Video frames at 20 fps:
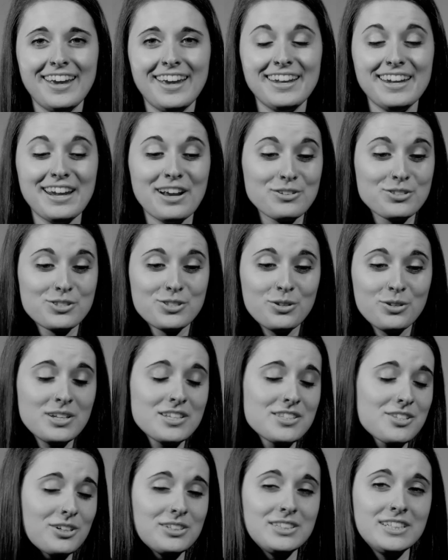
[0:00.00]
And now
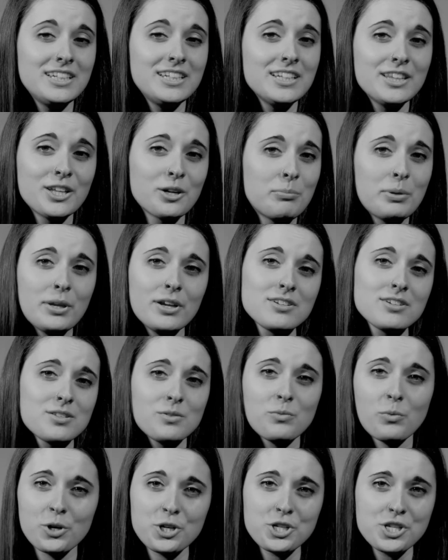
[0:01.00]
students are leading their peers
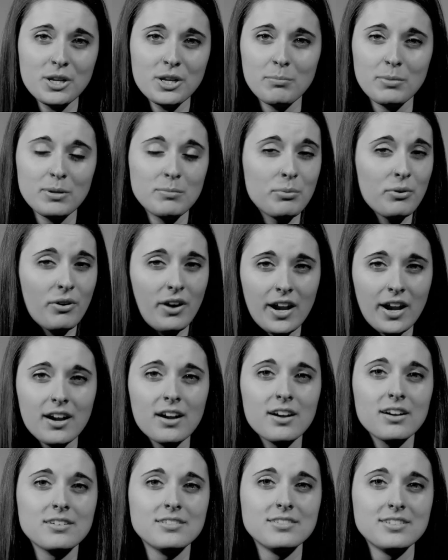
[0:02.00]
in worship and
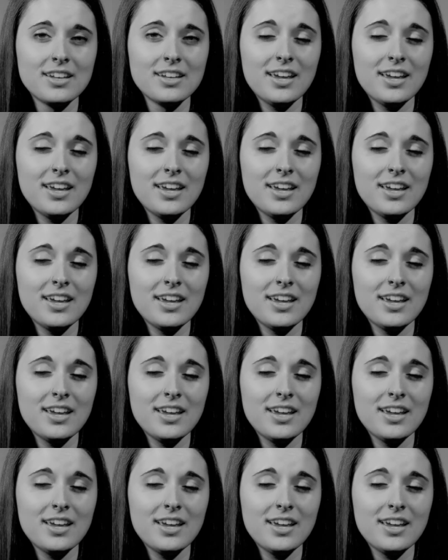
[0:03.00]
prayer